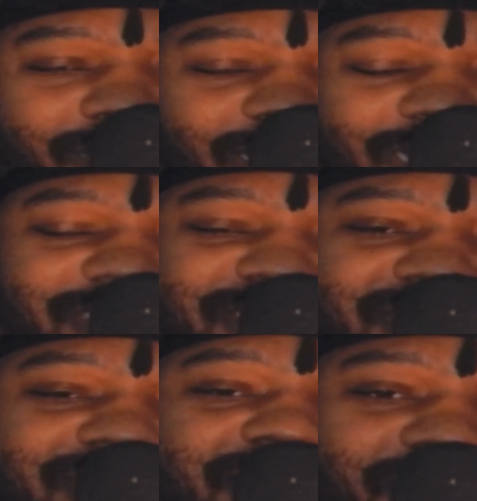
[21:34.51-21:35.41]
and I
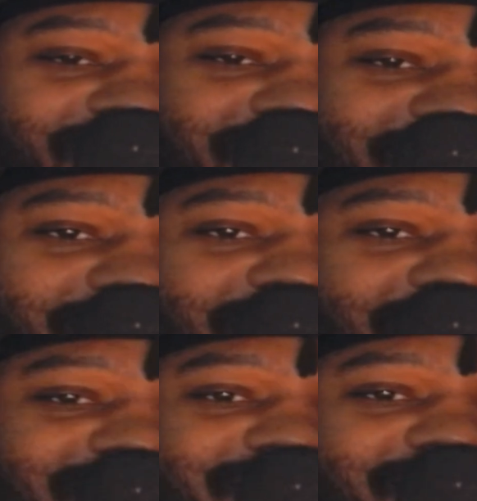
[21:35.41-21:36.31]
still
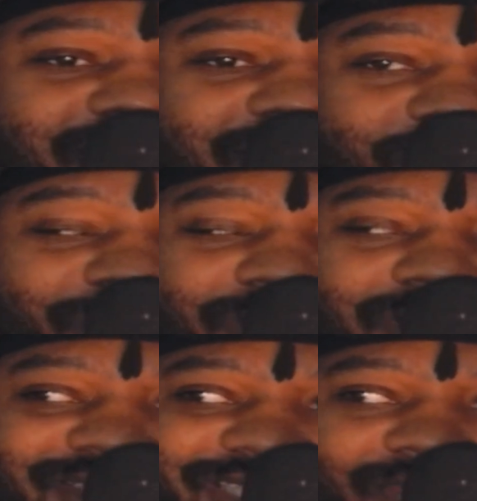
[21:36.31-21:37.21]
cannot say that word
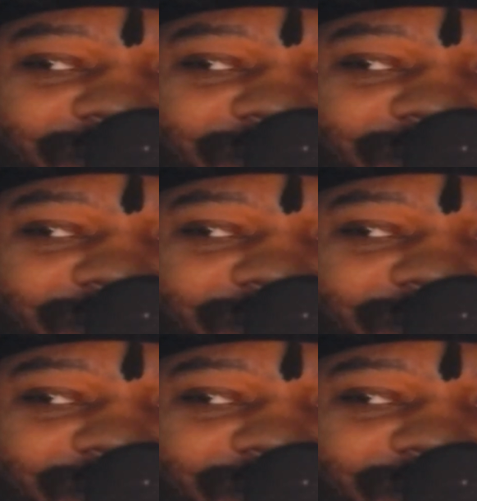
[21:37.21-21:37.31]
unless I